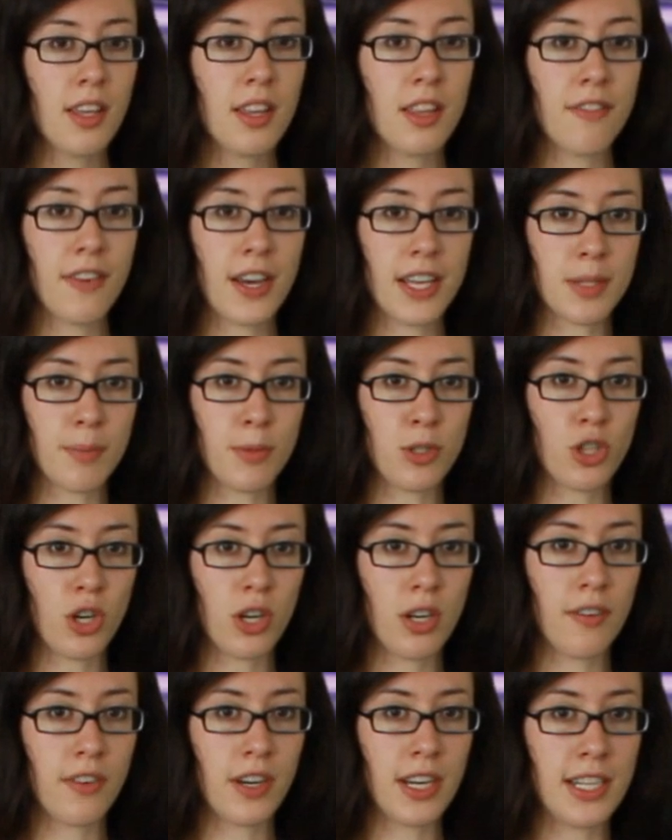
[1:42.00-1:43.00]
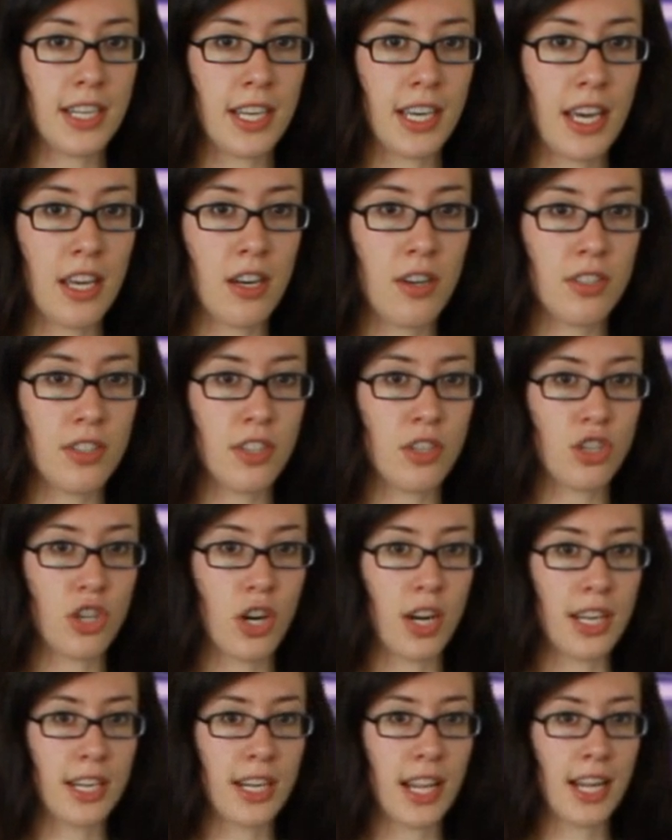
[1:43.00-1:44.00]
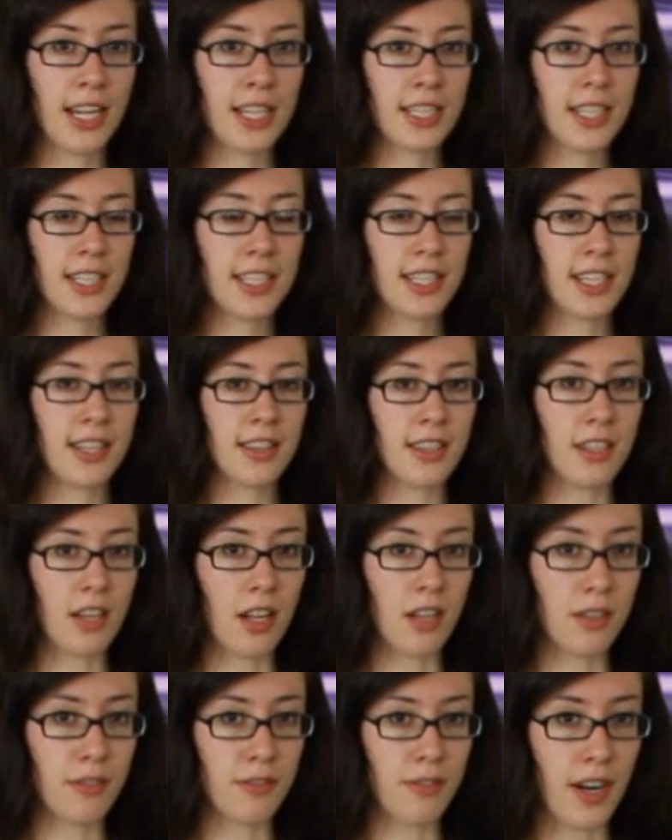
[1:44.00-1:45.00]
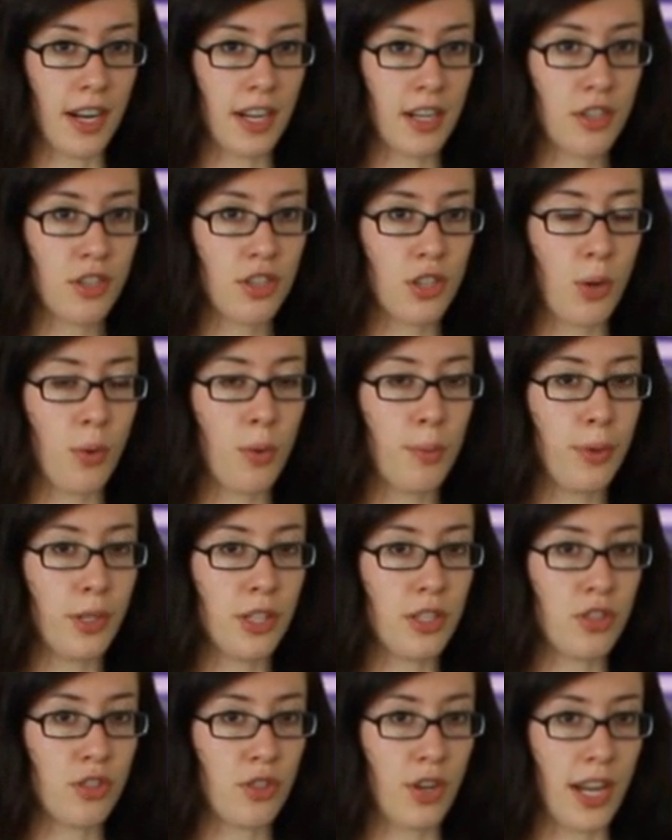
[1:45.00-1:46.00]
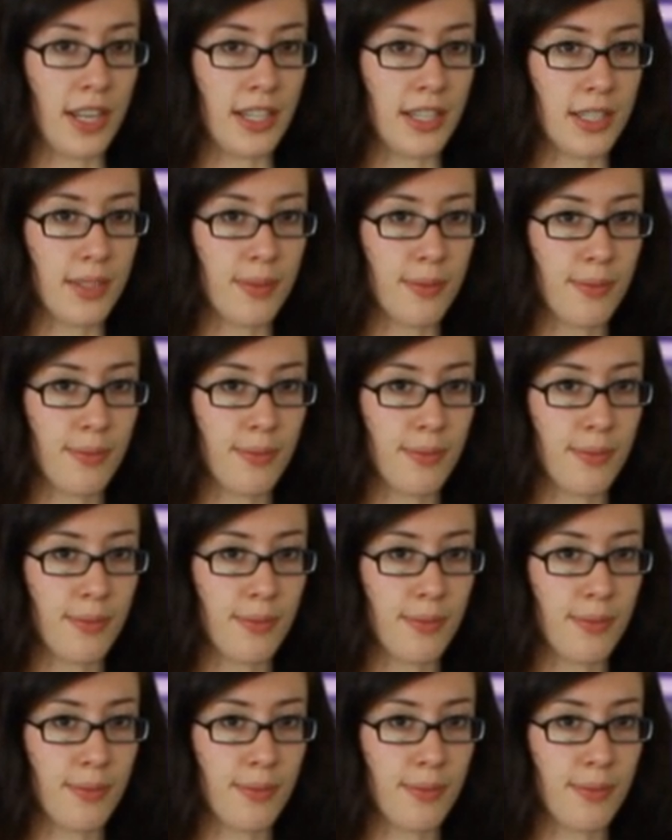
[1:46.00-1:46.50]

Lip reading: The vast majority of our indicators and chart analysis in the dollar-franc show a bullish trend.